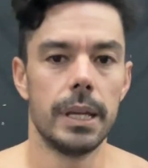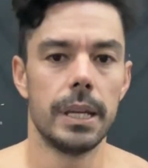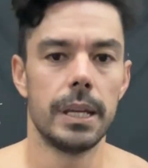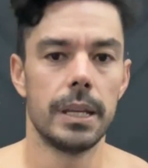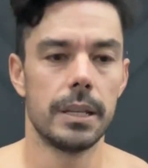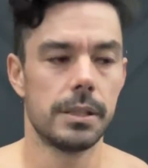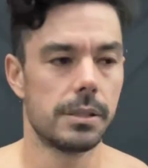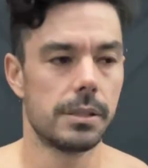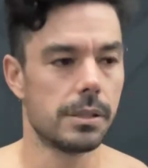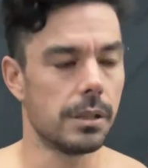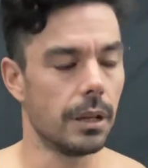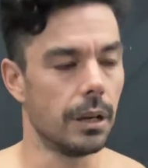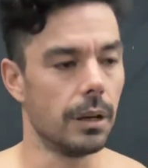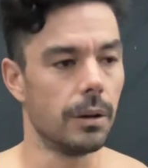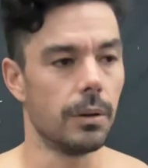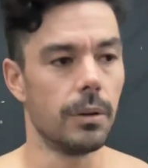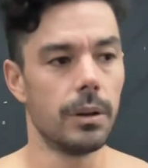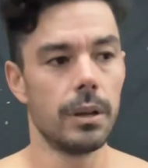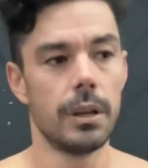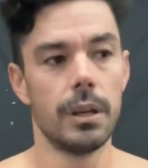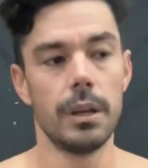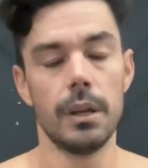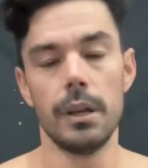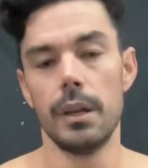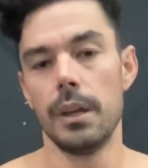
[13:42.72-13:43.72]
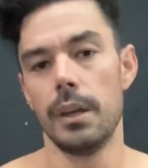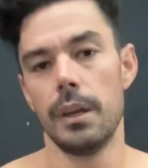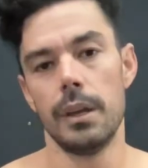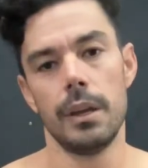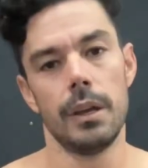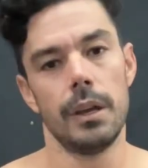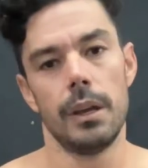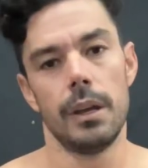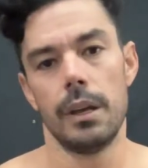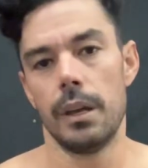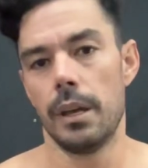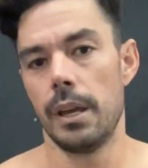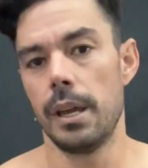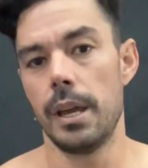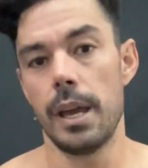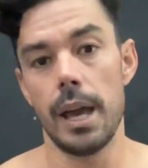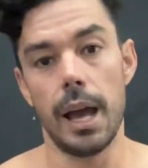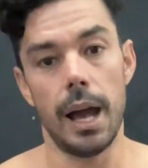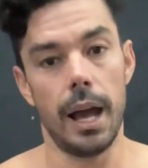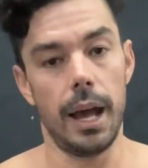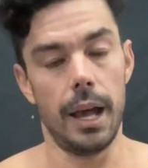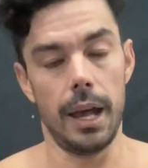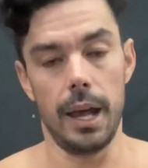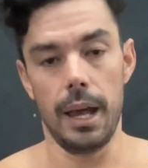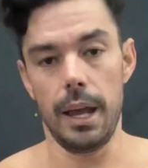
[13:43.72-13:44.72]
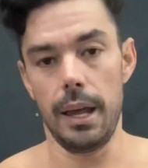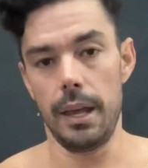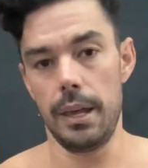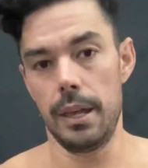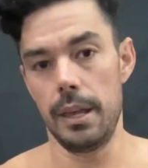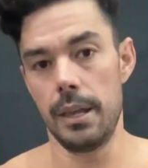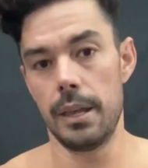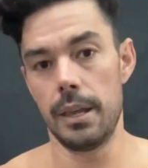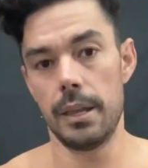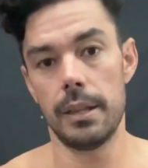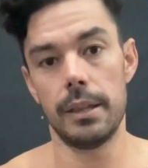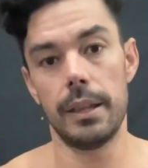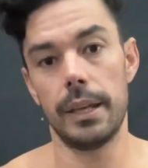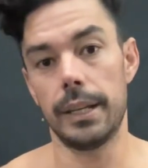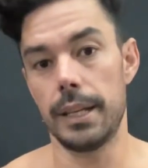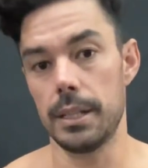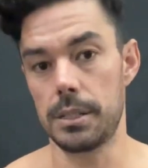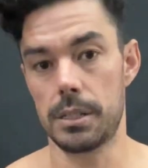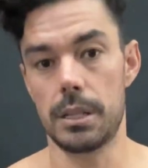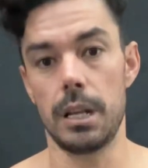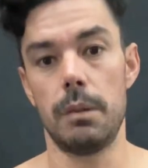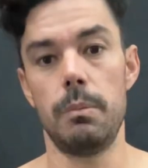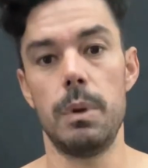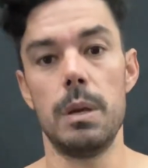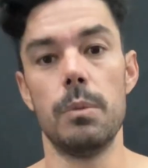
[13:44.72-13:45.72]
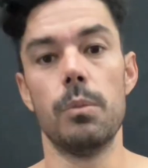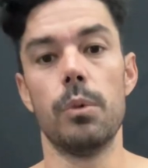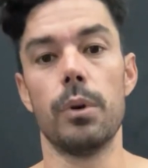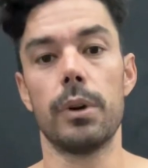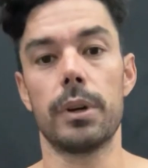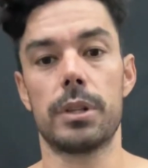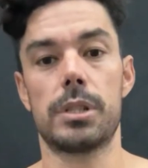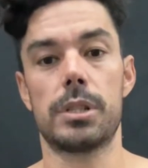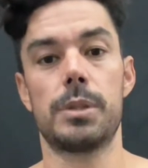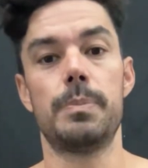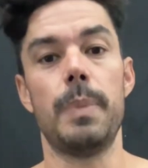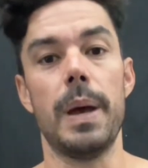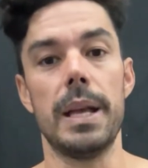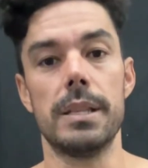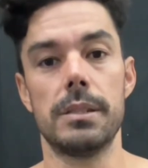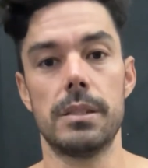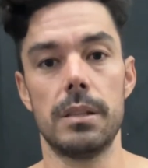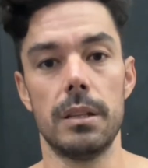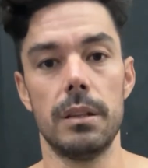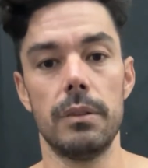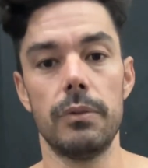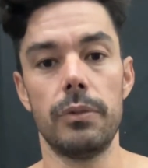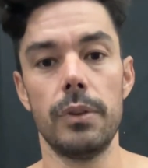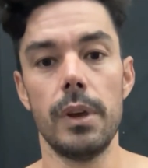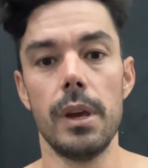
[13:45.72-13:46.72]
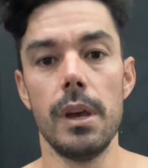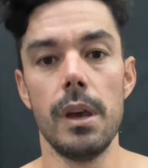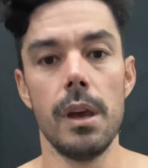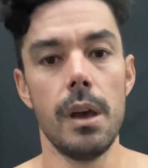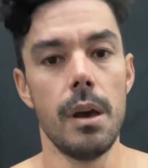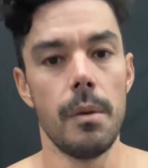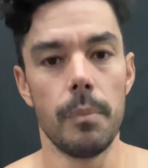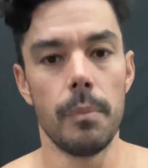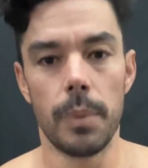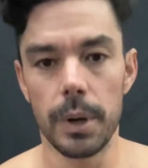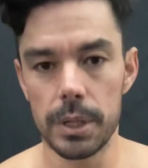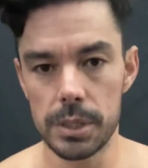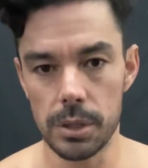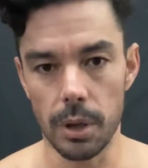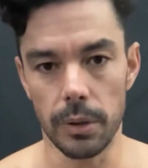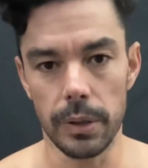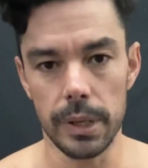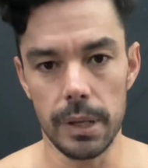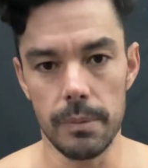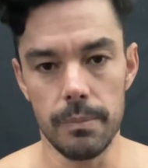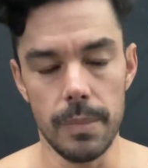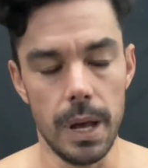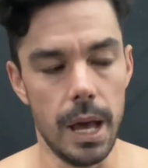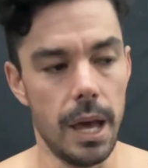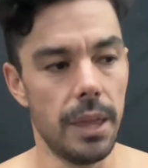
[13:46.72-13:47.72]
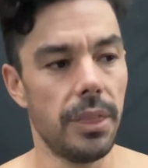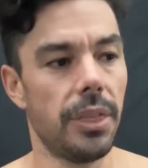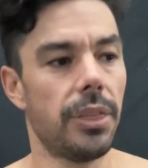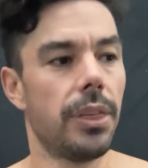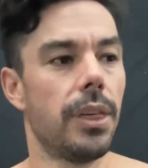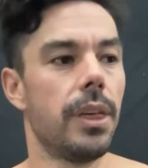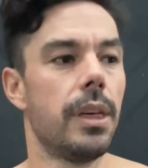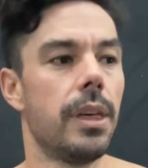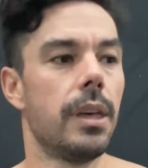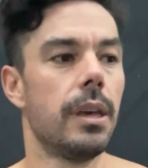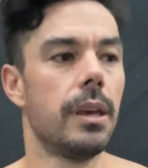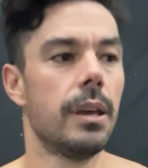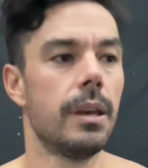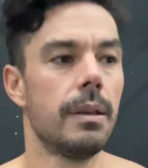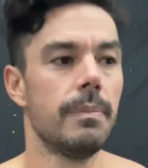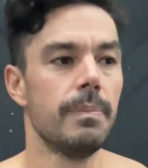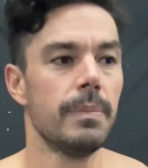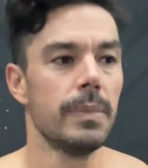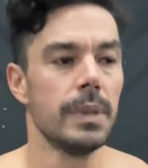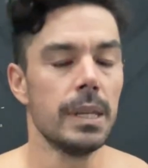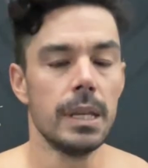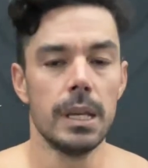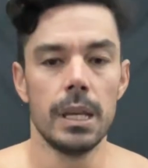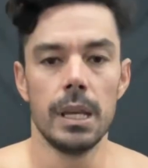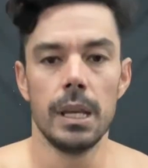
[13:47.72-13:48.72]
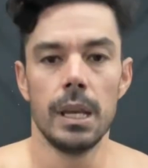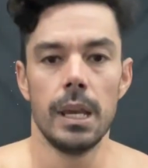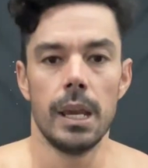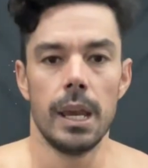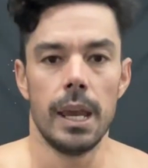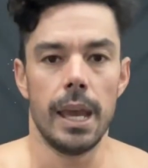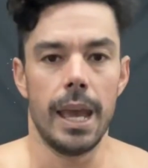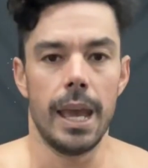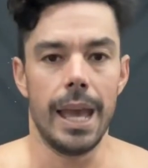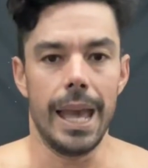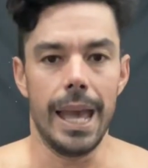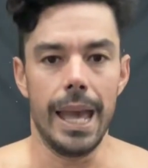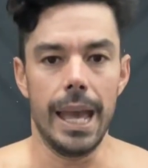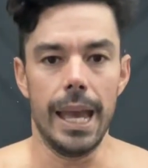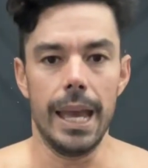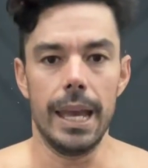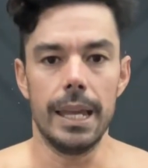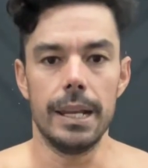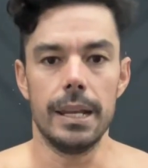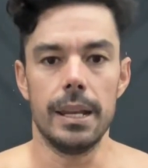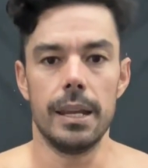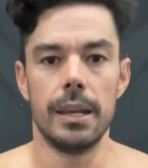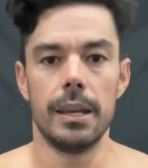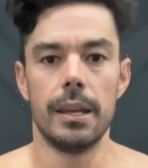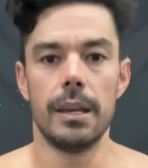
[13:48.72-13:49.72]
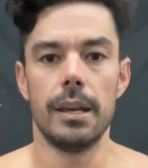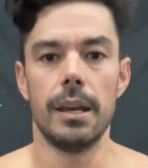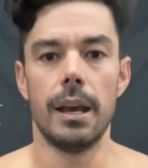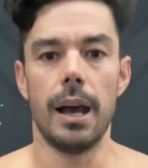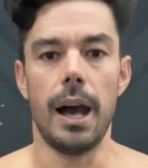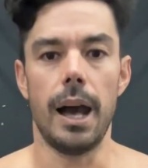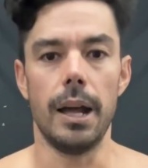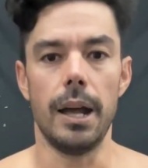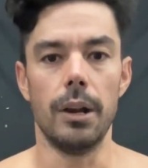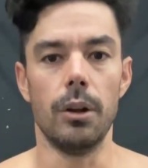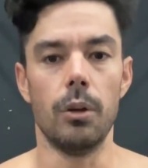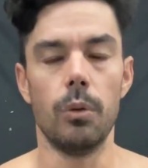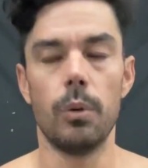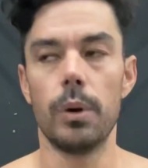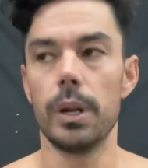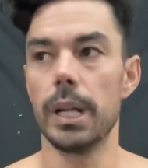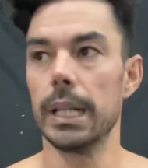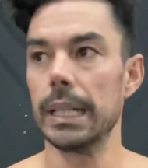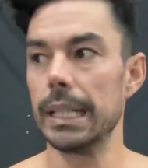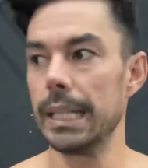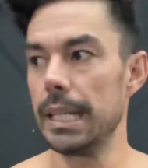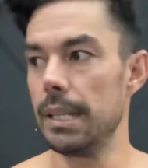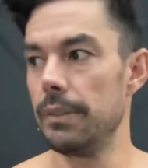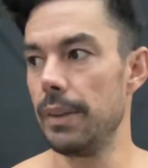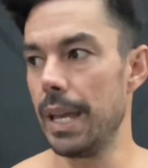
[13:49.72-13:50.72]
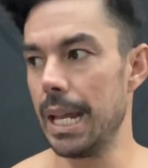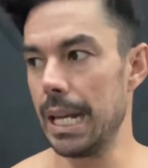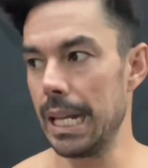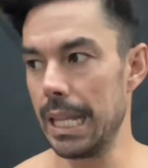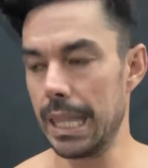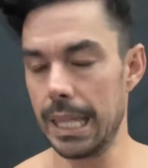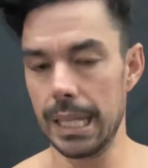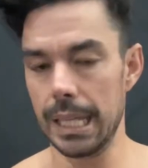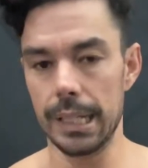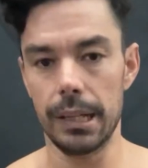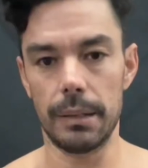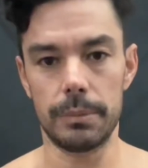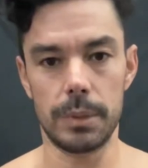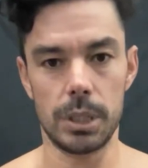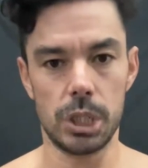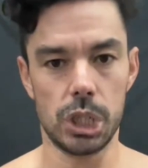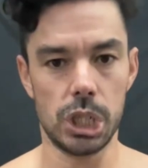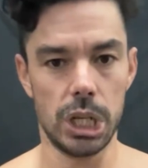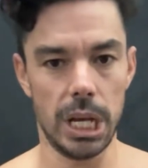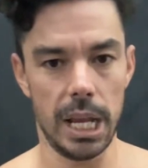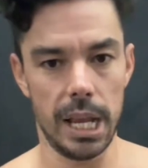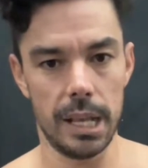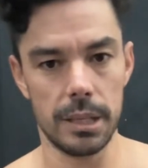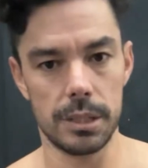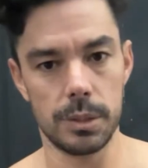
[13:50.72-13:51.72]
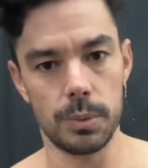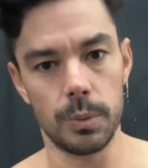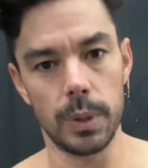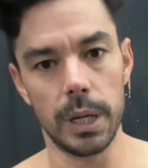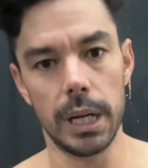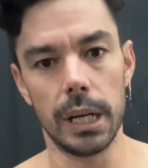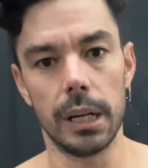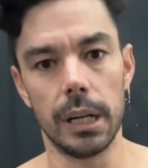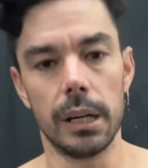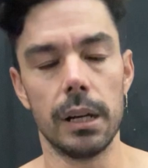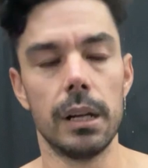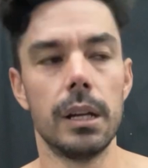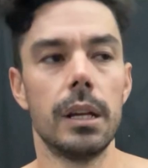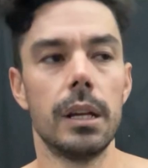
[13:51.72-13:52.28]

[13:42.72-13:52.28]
So I like, it's gonna be more expensive, but it's only a month. And I don't wanna leave anything up to chance where,